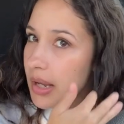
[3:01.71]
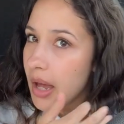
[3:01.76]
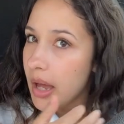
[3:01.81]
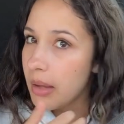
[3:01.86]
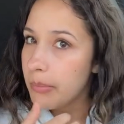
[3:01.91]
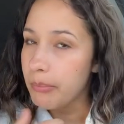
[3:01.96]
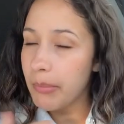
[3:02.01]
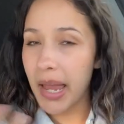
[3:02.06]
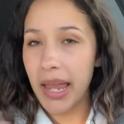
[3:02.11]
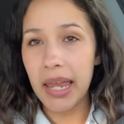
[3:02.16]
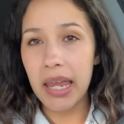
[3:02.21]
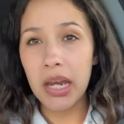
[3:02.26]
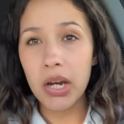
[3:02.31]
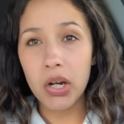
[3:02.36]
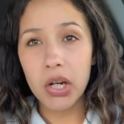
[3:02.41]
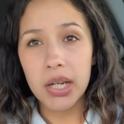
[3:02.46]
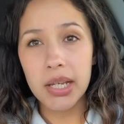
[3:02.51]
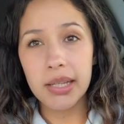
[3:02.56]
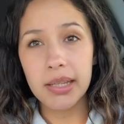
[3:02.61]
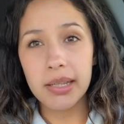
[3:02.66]
Um, my hair
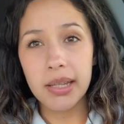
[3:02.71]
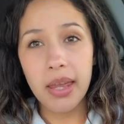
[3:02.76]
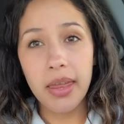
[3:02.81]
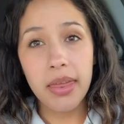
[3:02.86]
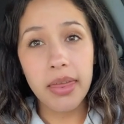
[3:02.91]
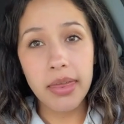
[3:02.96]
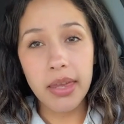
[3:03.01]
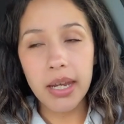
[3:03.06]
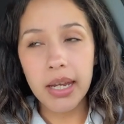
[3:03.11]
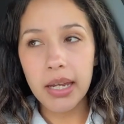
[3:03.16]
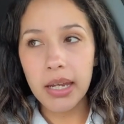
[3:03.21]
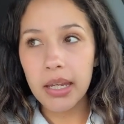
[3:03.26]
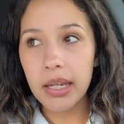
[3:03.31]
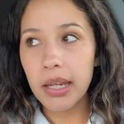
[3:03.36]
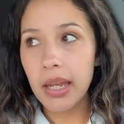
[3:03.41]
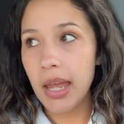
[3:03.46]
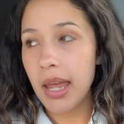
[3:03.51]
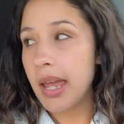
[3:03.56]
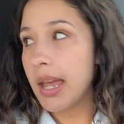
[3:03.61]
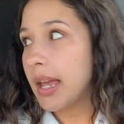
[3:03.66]
is
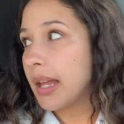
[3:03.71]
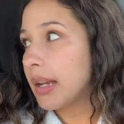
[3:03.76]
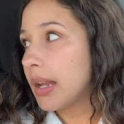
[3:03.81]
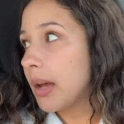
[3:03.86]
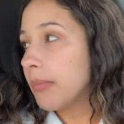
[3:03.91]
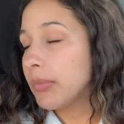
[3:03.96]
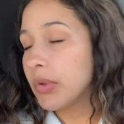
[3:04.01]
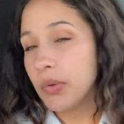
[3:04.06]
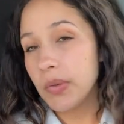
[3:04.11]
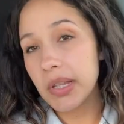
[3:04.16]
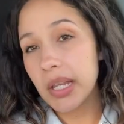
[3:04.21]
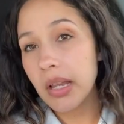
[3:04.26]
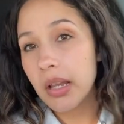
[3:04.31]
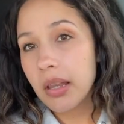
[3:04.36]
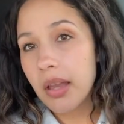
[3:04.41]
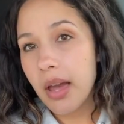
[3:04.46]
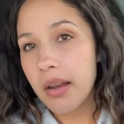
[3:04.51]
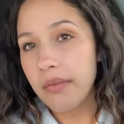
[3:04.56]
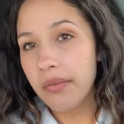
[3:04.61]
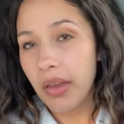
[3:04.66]
thinning and I'm losing a
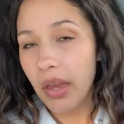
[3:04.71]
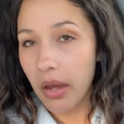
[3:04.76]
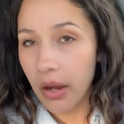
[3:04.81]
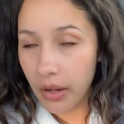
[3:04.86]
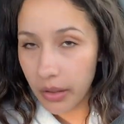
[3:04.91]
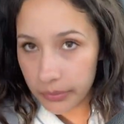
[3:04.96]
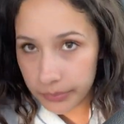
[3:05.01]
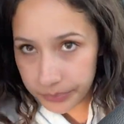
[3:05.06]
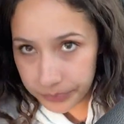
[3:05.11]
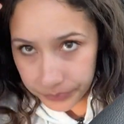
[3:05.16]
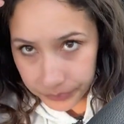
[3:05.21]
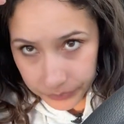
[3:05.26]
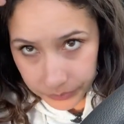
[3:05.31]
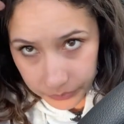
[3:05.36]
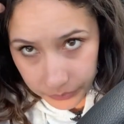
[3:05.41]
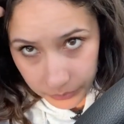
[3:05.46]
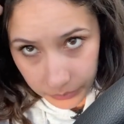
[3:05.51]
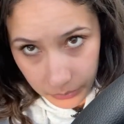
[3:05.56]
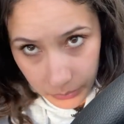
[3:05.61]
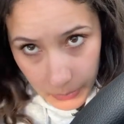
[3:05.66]
lot of hair.
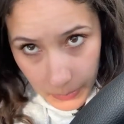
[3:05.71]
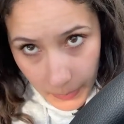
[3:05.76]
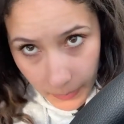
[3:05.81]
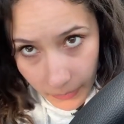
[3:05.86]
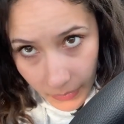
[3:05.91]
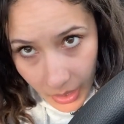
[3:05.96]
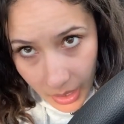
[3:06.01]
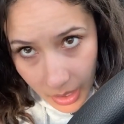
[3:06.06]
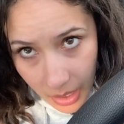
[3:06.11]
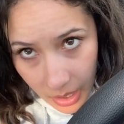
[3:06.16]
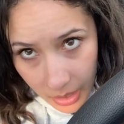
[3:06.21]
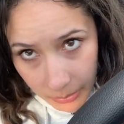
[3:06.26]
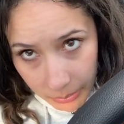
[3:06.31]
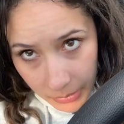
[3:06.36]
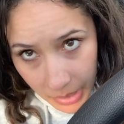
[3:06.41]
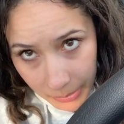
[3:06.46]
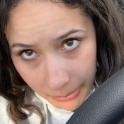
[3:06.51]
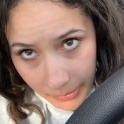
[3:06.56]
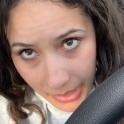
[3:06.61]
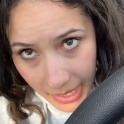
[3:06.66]

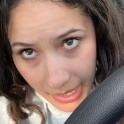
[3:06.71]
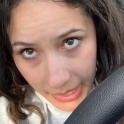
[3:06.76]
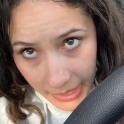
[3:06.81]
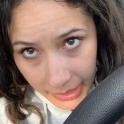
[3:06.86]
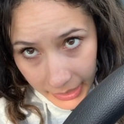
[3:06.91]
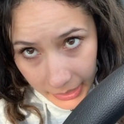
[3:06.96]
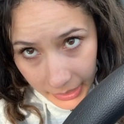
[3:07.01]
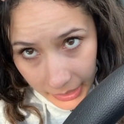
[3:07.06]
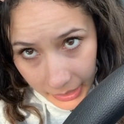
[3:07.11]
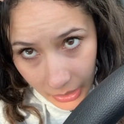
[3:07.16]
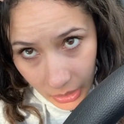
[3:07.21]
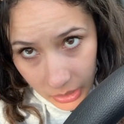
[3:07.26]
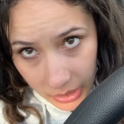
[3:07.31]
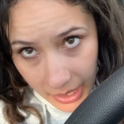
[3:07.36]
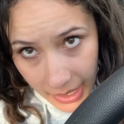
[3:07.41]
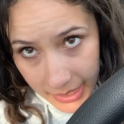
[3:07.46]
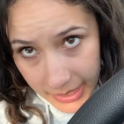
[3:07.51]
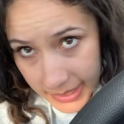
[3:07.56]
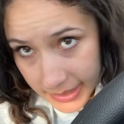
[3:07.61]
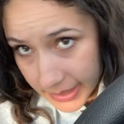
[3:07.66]
Um, my
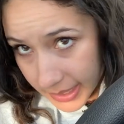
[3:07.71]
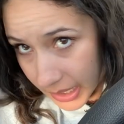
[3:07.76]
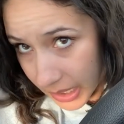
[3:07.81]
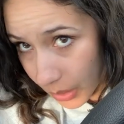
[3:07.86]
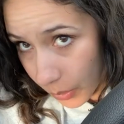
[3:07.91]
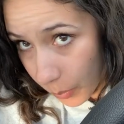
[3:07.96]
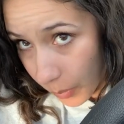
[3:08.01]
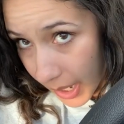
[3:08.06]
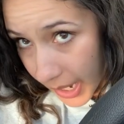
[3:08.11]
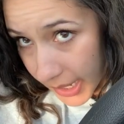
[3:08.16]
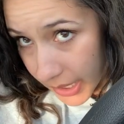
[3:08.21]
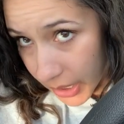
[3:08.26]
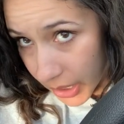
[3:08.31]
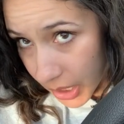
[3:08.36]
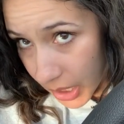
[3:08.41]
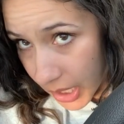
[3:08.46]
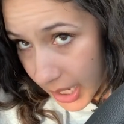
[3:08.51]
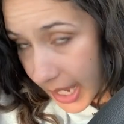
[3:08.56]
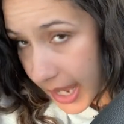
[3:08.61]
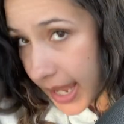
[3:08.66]
hairline is getting
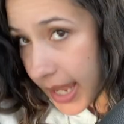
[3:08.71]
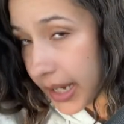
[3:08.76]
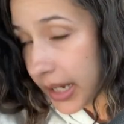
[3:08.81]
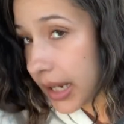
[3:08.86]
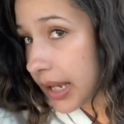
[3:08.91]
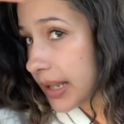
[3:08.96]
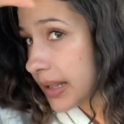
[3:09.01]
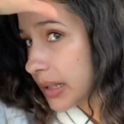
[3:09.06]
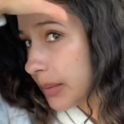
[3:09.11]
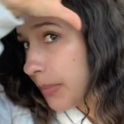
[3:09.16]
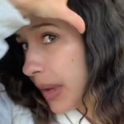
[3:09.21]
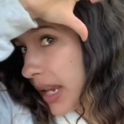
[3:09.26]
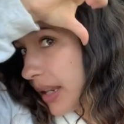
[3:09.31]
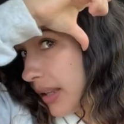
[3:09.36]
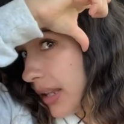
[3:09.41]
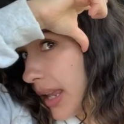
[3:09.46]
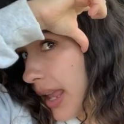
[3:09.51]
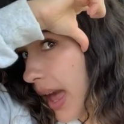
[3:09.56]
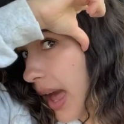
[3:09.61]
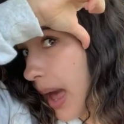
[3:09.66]
wider, and it's
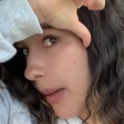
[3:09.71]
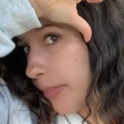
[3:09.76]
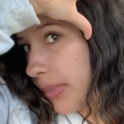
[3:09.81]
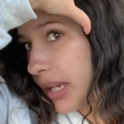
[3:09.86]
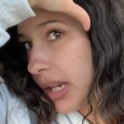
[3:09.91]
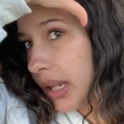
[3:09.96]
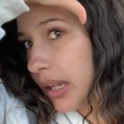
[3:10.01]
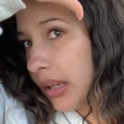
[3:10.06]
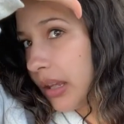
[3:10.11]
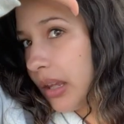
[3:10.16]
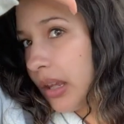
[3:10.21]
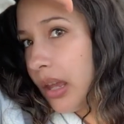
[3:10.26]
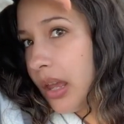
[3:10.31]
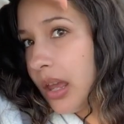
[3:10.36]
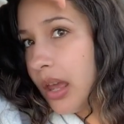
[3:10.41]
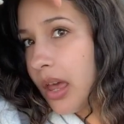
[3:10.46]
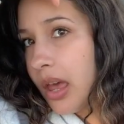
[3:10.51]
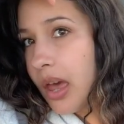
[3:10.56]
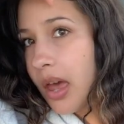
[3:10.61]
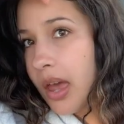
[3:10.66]
mainly happening
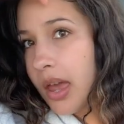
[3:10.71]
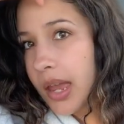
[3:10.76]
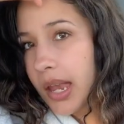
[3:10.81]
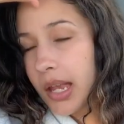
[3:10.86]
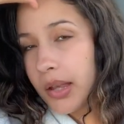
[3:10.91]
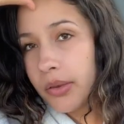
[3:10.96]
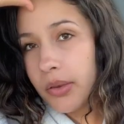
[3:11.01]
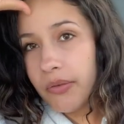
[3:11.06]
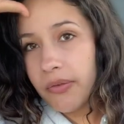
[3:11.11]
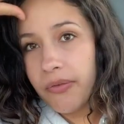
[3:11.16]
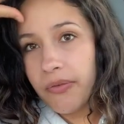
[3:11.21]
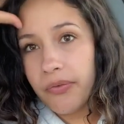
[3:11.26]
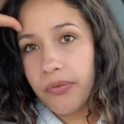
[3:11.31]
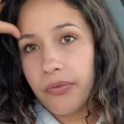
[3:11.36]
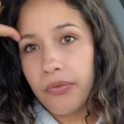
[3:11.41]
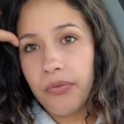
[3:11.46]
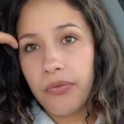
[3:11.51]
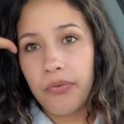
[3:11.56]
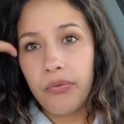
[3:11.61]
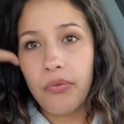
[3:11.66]
in the
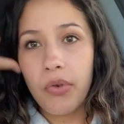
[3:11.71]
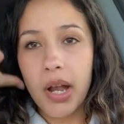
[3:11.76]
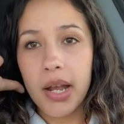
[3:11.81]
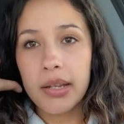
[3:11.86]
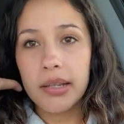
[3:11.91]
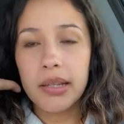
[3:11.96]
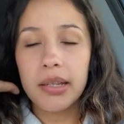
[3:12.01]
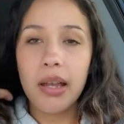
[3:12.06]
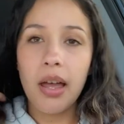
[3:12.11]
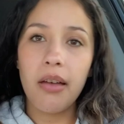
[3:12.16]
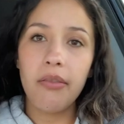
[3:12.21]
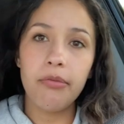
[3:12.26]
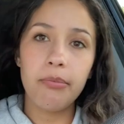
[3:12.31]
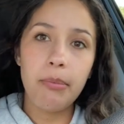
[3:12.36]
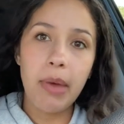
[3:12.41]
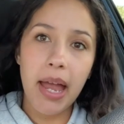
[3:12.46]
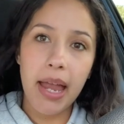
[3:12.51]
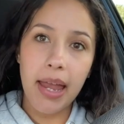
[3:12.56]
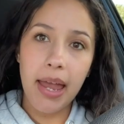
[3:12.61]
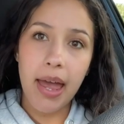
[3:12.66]
front of
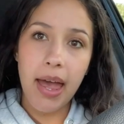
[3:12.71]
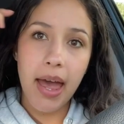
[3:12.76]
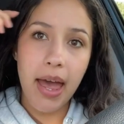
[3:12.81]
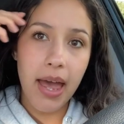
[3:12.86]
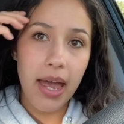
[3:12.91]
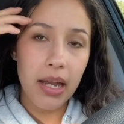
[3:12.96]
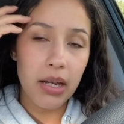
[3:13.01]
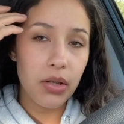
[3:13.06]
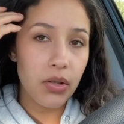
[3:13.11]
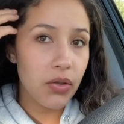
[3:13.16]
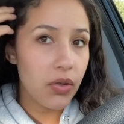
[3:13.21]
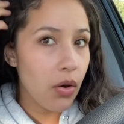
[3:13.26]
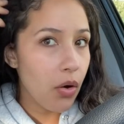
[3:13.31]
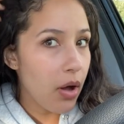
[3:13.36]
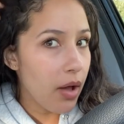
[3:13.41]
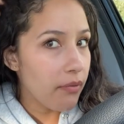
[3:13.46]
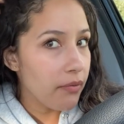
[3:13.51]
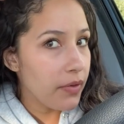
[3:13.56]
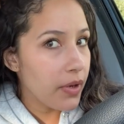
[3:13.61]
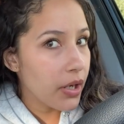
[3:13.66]
my head. So
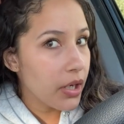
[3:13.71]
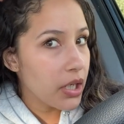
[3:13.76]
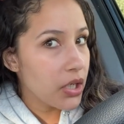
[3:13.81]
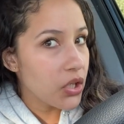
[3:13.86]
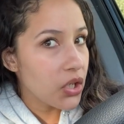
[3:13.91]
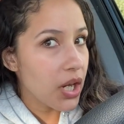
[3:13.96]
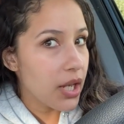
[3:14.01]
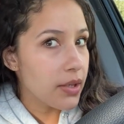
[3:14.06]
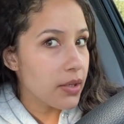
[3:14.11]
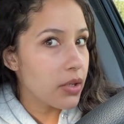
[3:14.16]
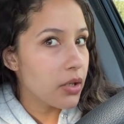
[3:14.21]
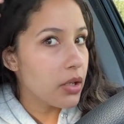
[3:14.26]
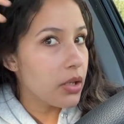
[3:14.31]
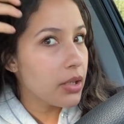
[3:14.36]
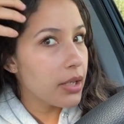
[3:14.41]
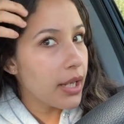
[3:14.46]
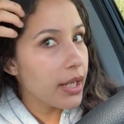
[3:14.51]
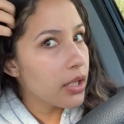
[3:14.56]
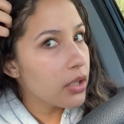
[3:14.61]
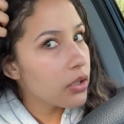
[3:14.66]
I'm very gentle.
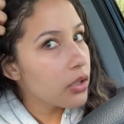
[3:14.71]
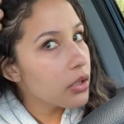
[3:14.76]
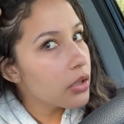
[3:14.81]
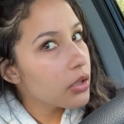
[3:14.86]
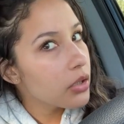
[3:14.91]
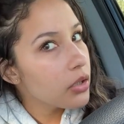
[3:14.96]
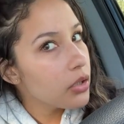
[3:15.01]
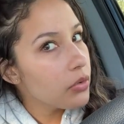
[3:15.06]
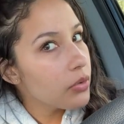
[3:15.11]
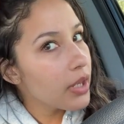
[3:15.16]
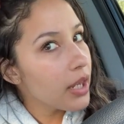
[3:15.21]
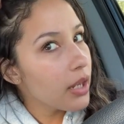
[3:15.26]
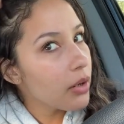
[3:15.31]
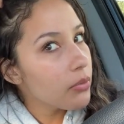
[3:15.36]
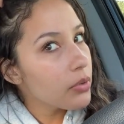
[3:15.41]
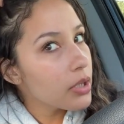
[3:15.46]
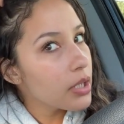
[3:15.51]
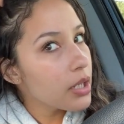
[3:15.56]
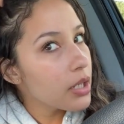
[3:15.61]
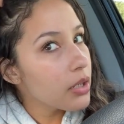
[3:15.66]
Like you can't
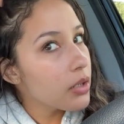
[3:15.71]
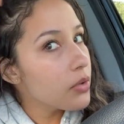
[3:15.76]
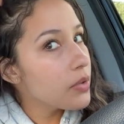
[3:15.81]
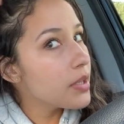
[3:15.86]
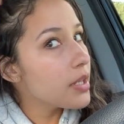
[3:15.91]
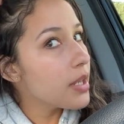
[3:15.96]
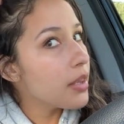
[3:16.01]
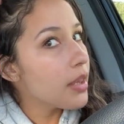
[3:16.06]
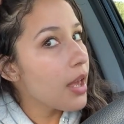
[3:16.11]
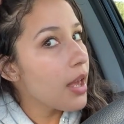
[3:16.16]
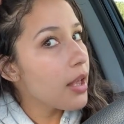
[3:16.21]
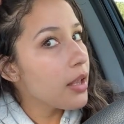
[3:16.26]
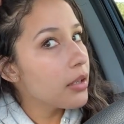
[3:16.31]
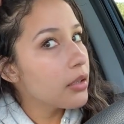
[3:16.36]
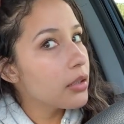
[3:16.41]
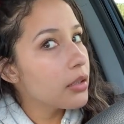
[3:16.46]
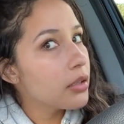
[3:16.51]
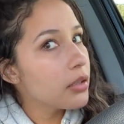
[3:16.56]
really, you see that?